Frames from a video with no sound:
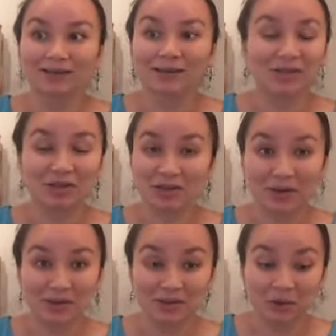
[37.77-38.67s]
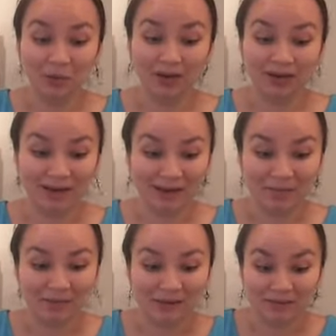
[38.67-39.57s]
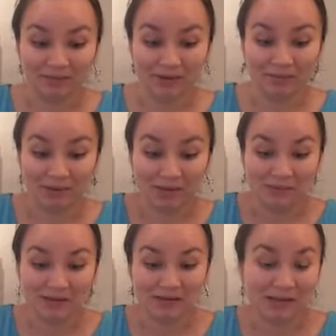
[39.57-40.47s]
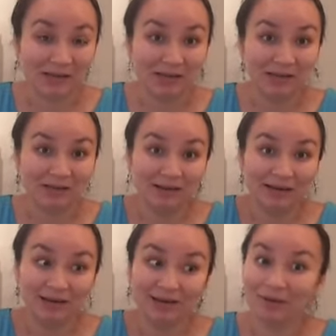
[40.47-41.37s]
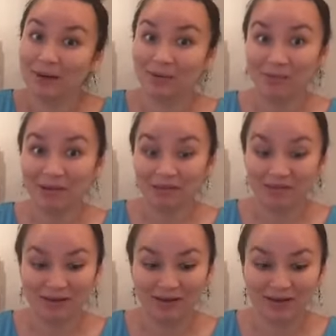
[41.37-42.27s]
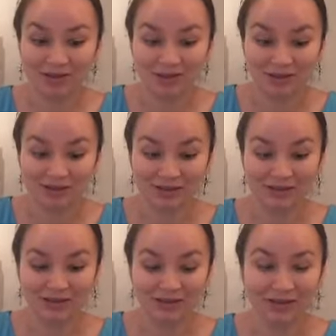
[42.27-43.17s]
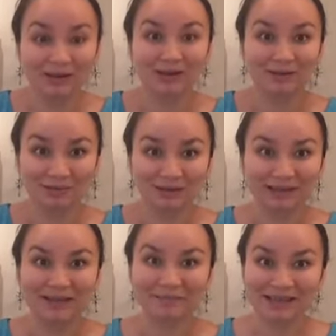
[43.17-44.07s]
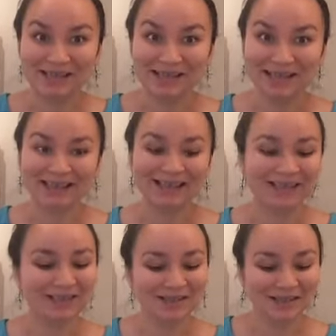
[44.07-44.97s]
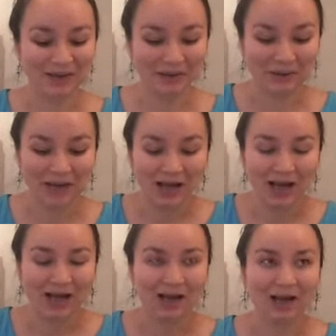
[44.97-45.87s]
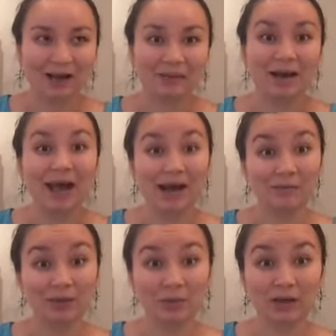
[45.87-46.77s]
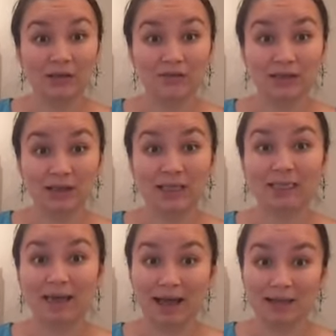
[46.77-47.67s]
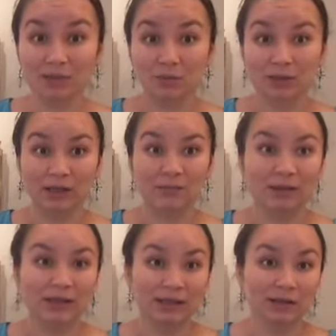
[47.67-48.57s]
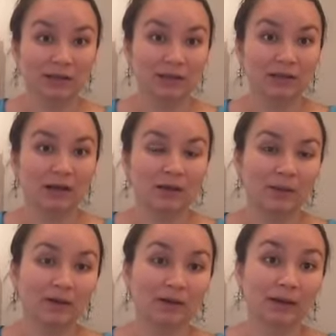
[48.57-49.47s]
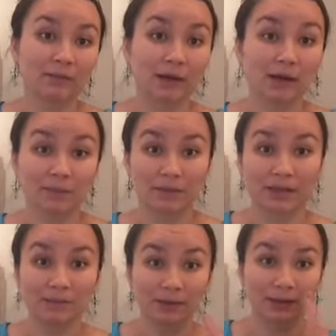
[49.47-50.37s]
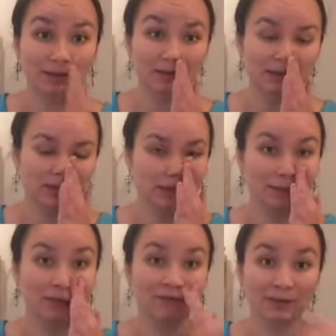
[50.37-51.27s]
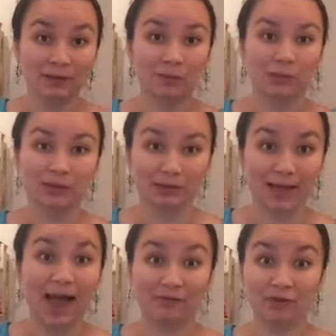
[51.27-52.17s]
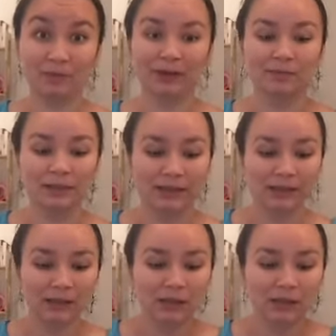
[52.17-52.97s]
it's just going so quick. I can't believe that baby is here in about a month. It's just really amazing. So I had a midwife's visit last week, but I didn't get to talk about it in my update because the visit was after my update.